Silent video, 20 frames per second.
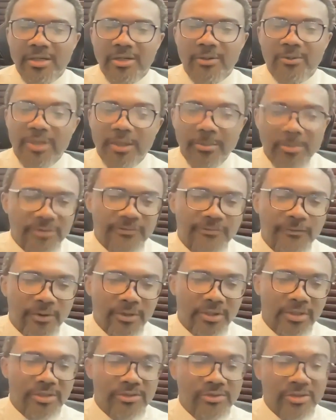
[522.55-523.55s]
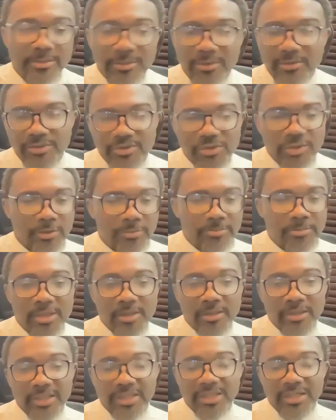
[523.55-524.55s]
Without much further ado, I'm going to shut up
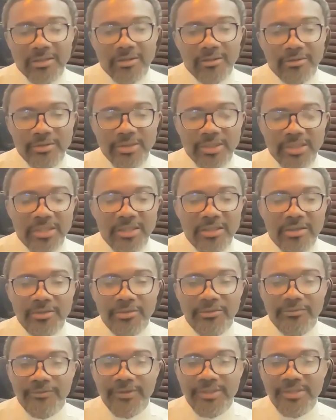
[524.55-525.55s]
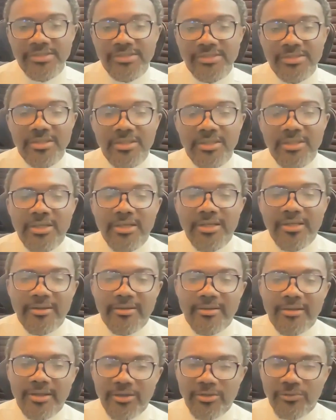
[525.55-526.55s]
now and get out of your face.
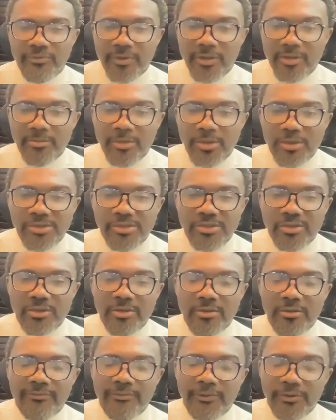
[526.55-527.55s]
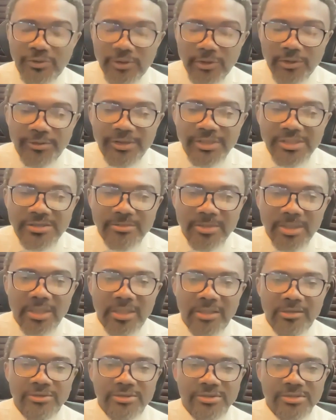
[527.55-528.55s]
Thank you very much for tolerating my
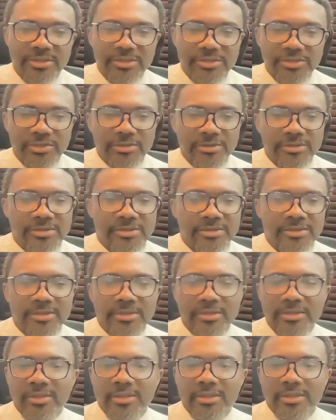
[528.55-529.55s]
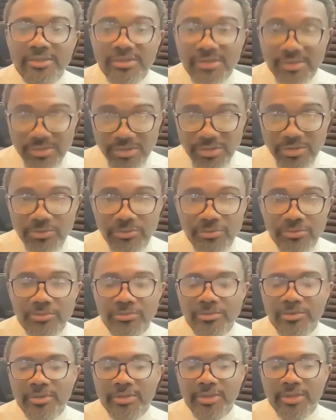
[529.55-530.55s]
hallucinations. See
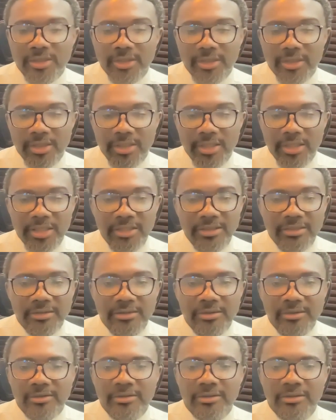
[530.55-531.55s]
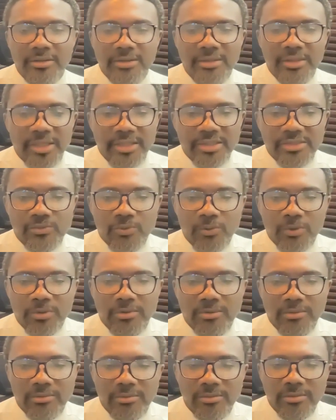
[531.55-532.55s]
you in the next
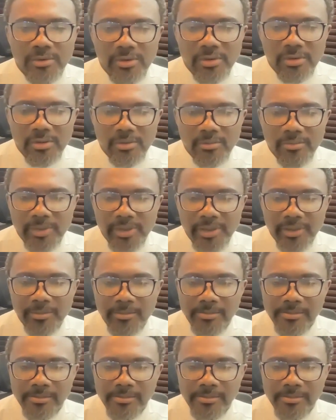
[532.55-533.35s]
one. Bye.